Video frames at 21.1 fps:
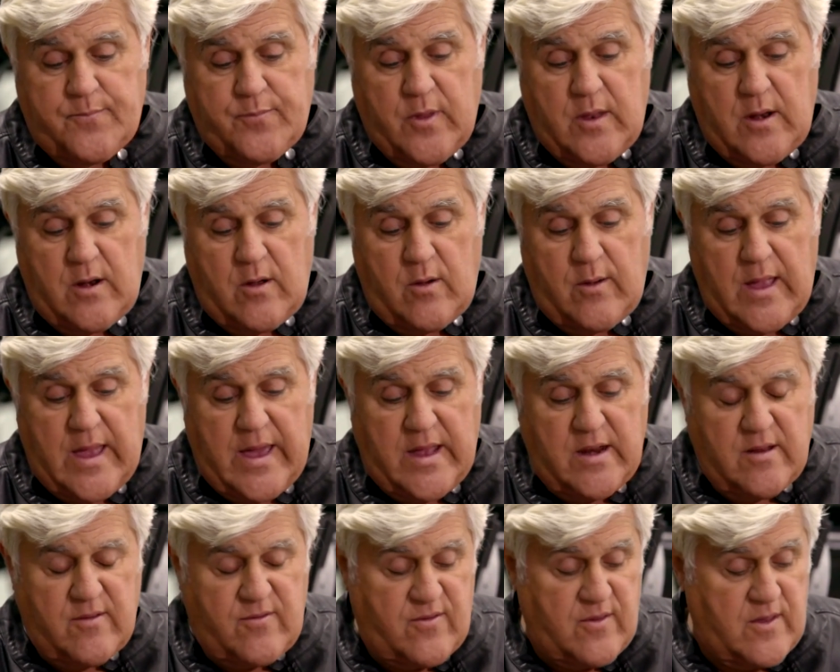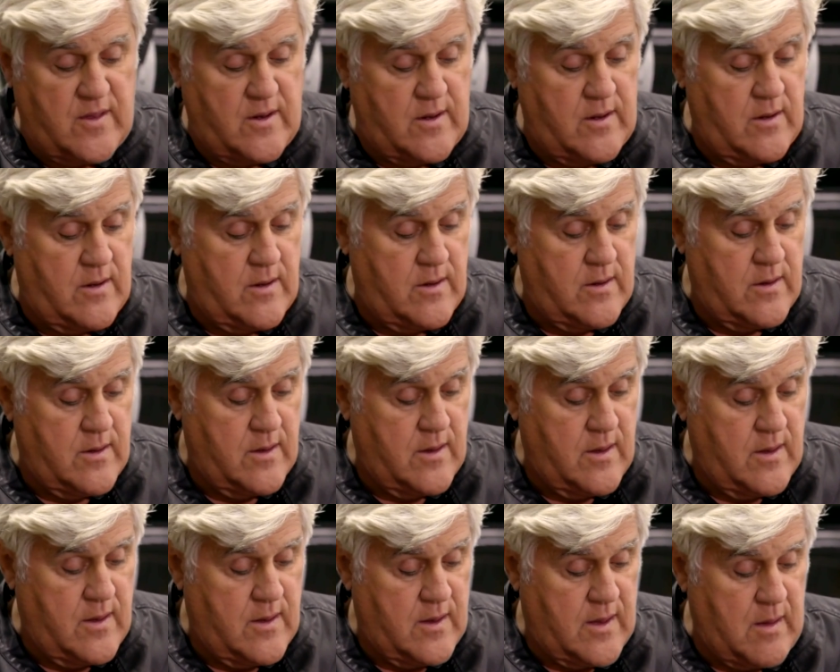You know, Edison
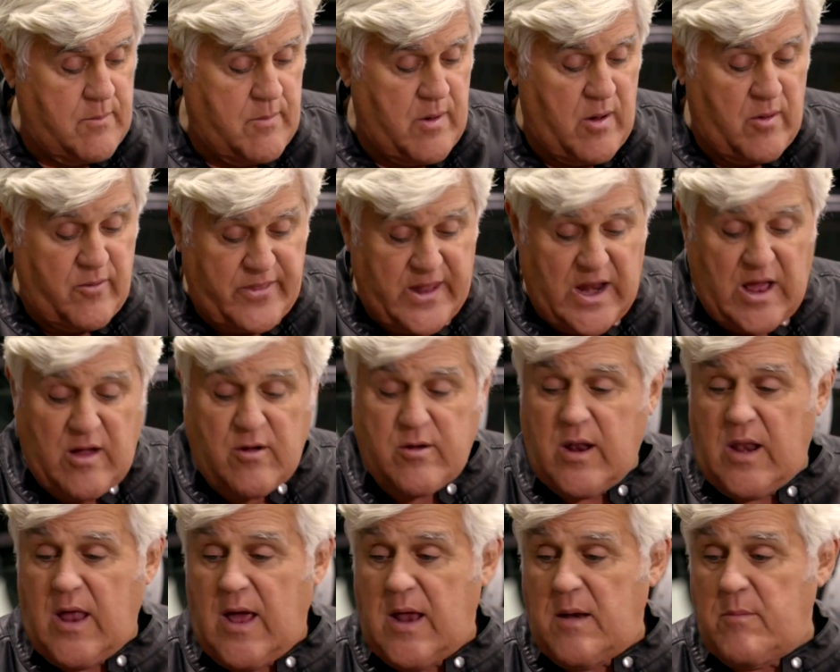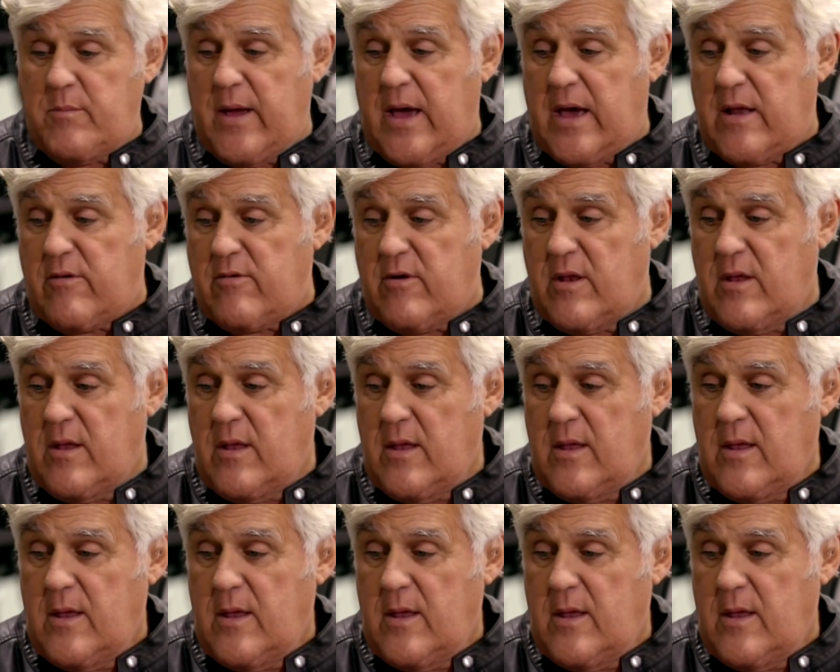came out with an alkaline battery.